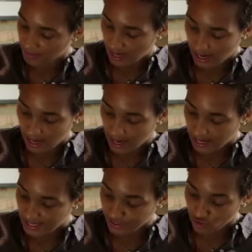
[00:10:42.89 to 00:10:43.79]

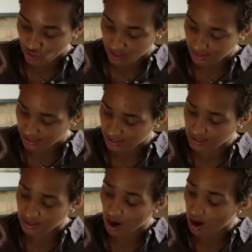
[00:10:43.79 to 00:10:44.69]
and it's
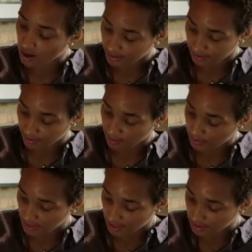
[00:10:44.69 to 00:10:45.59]
an awesome
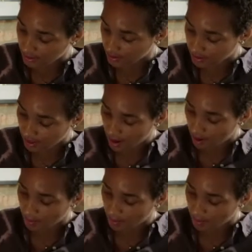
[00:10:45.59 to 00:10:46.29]
piece. It's a